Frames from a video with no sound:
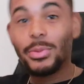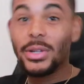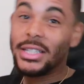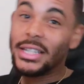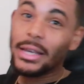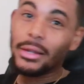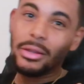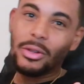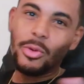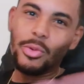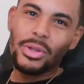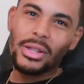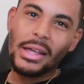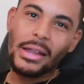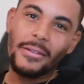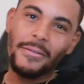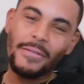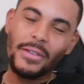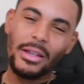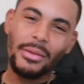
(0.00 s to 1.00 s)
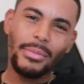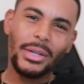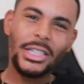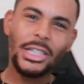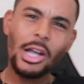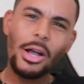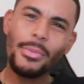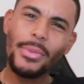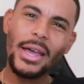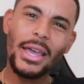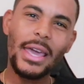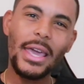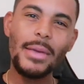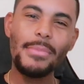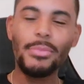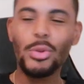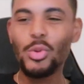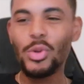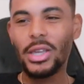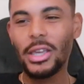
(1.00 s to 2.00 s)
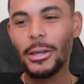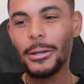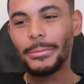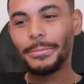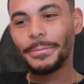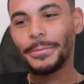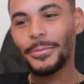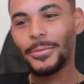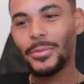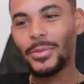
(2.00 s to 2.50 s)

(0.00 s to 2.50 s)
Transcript: but tech school was kind of fun. But y'all might hate boot camp.